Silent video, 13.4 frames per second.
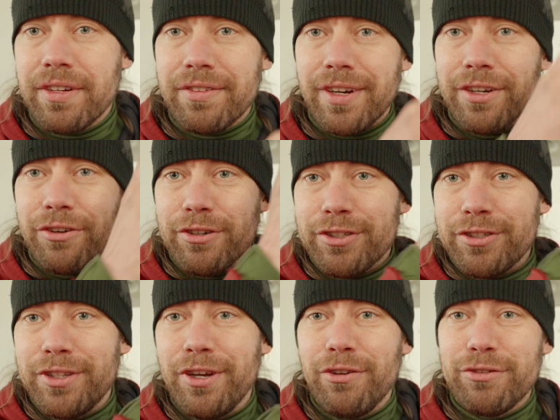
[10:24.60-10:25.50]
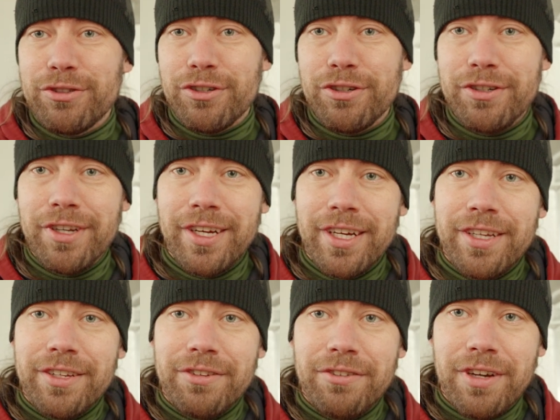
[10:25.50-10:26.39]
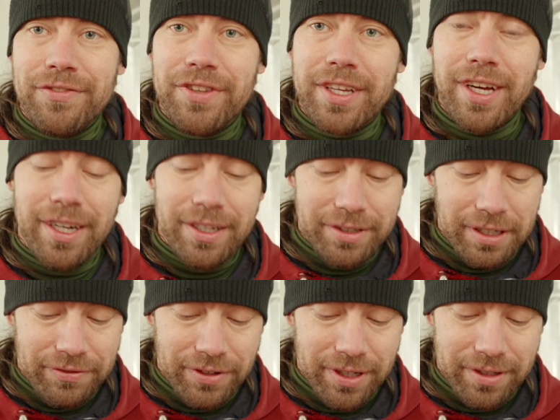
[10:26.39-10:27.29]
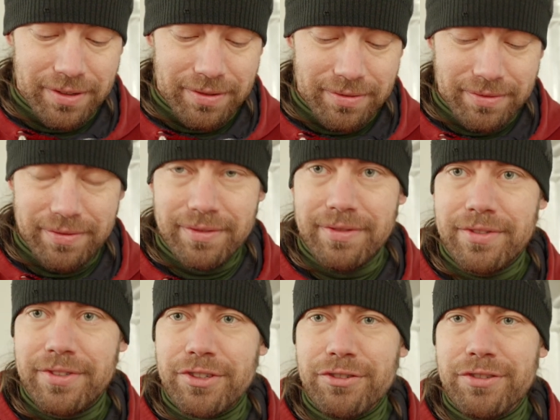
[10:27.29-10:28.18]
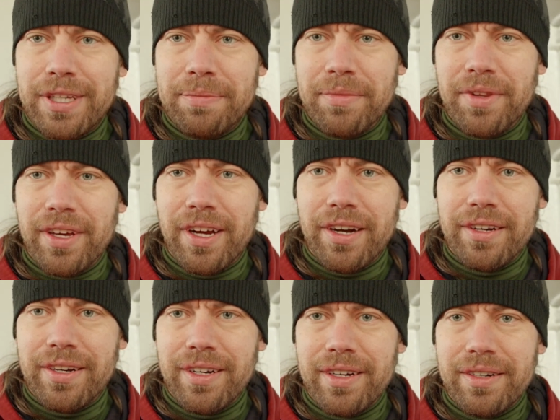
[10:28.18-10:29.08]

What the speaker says: across the ocean, you have the different system there.